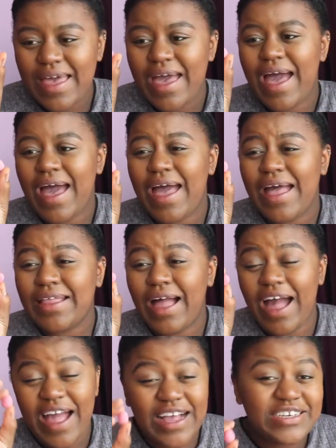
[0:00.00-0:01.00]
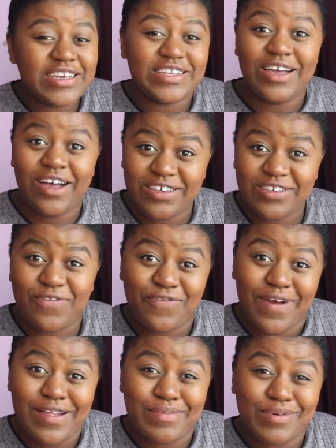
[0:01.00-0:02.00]
And I actually had to ask a
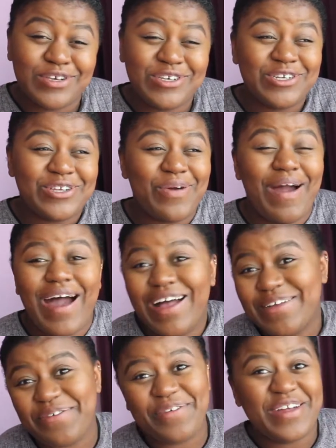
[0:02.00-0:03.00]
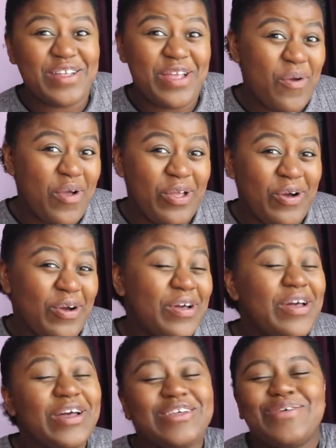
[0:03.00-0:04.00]
friend because, you know, I didn't really know a lot.
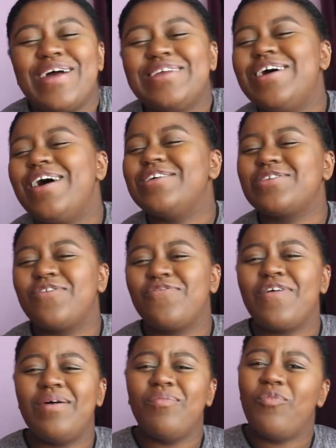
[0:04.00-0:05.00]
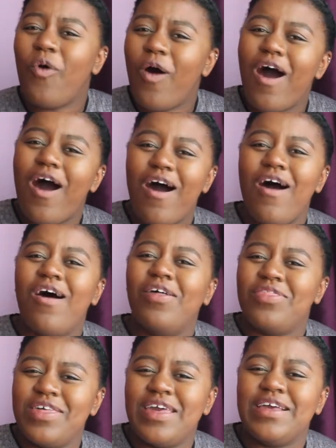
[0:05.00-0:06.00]
So I had to ask a friend, what are
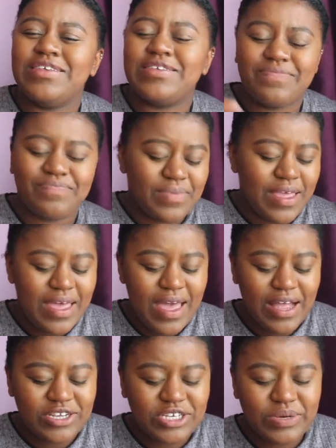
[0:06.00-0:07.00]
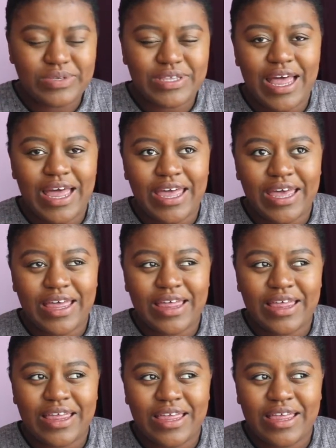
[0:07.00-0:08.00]
these? And she was like,
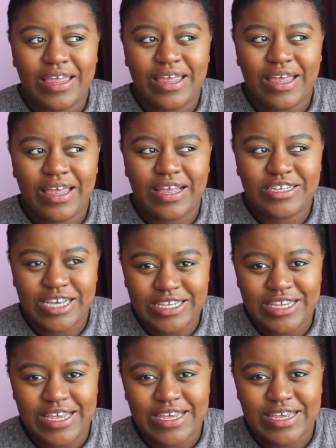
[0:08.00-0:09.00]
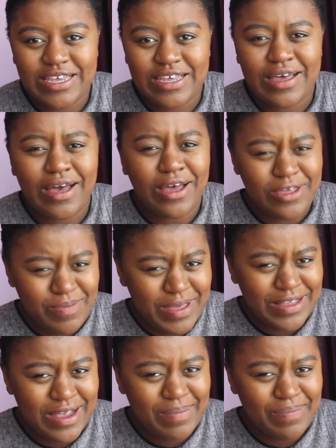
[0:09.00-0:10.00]
Jessie, are you being
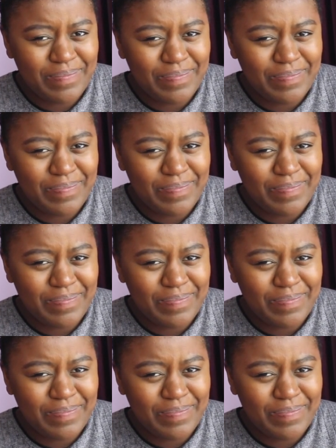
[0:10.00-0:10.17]
done?